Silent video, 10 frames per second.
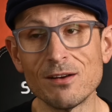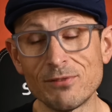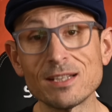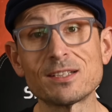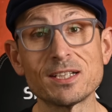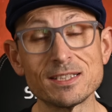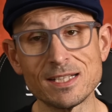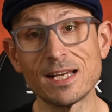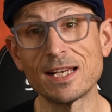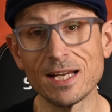Valentine's
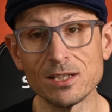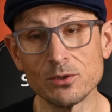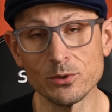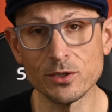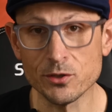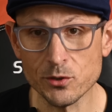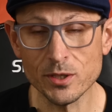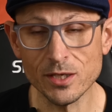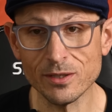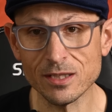Day and Lunar New
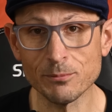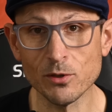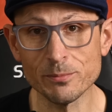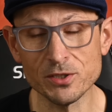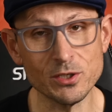Year at the moment.